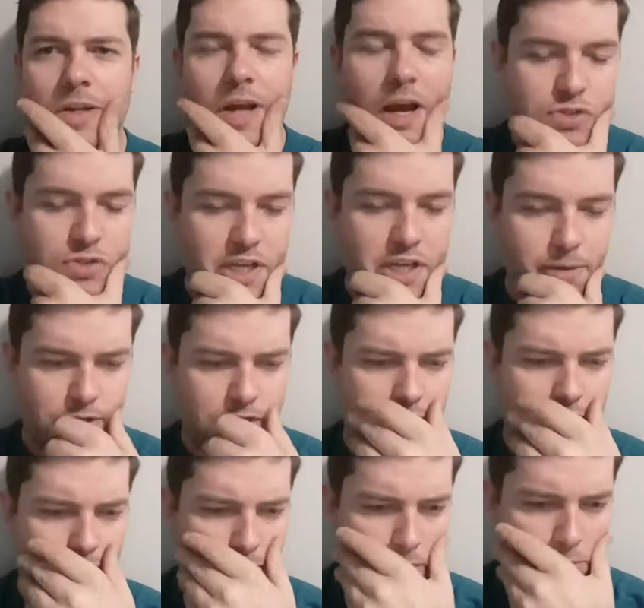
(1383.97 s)
how
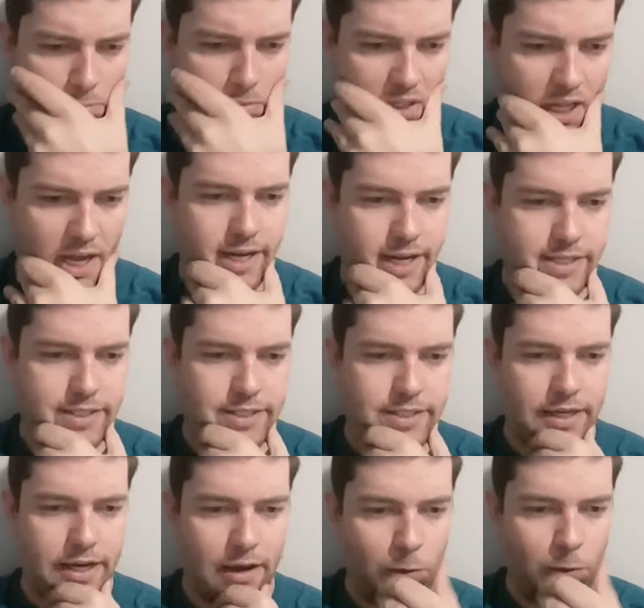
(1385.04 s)
skepticism applies
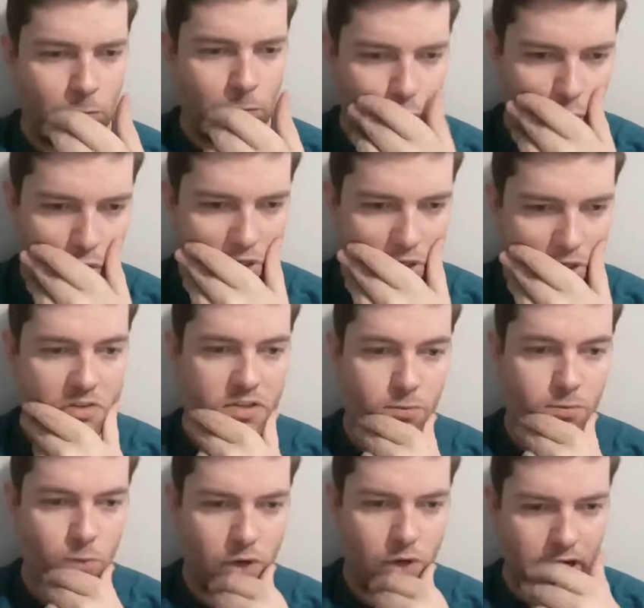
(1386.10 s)
and how it works
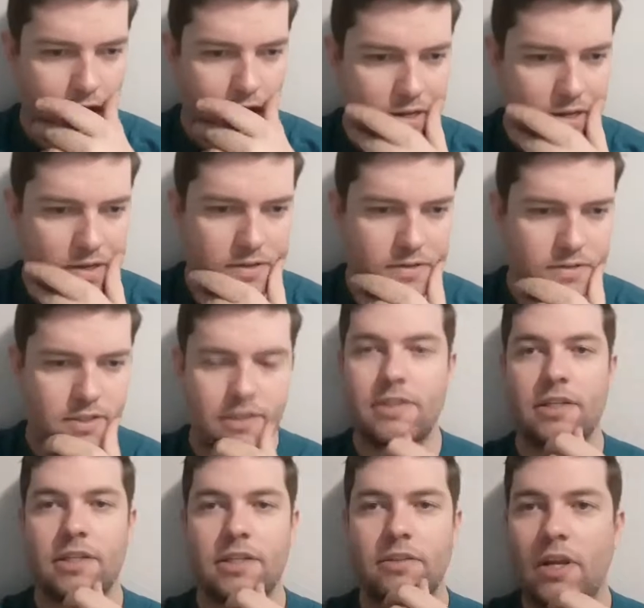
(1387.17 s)
and what it is and these
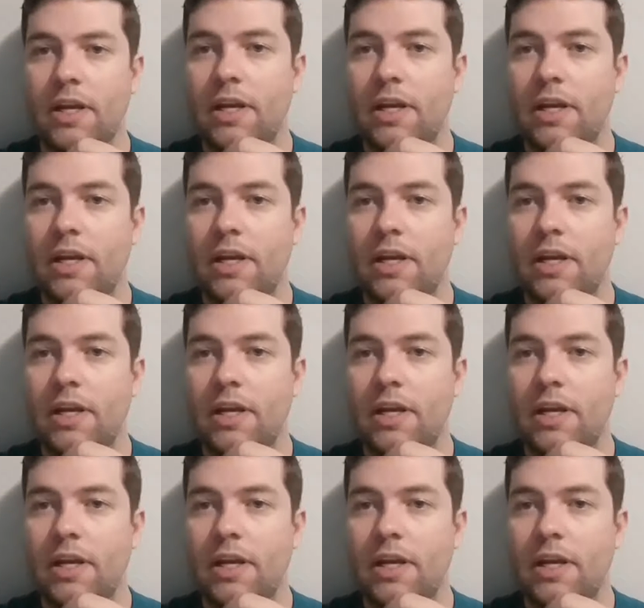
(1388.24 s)
things.